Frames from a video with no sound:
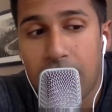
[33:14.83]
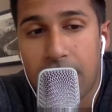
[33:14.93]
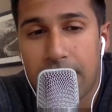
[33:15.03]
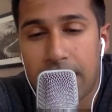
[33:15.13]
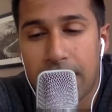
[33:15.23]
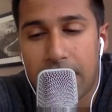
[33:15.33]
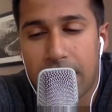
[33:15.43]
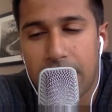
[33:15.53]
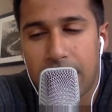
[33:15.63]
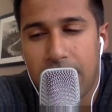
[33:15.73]

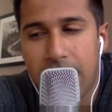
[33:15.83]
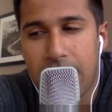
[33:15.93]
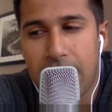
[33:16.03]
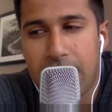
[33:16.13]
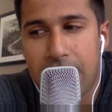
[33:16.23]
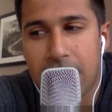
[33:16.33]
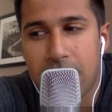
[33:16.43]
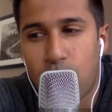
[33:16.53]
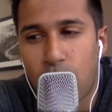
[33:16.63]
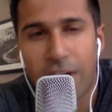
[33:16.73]
a
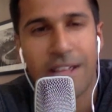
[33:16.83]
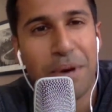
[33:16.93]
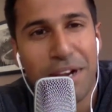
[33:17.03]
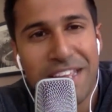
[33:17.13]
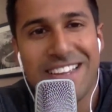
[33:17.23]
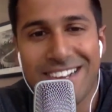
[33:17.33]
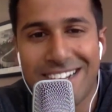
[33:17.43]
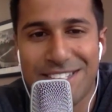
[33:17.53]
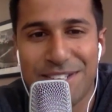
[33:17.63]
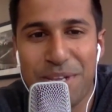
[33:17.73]
running buddy,
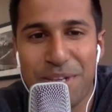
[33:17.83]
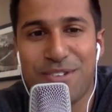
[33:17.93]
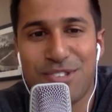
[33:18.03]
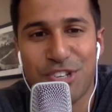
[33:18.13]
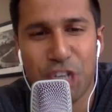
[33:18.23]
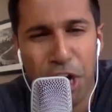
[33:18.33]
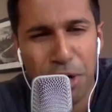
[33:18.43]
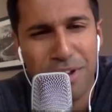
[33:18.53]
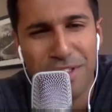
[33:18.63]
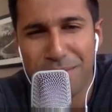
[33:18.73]
somebody he used to jog
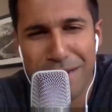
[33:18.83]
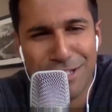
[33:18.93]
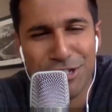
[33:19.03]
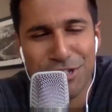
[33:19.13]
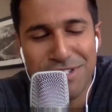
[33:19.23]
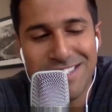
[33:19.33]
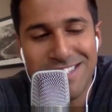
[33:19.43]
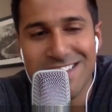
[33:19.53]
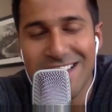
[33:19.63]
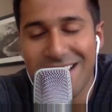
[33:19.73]
with in Massachusetts,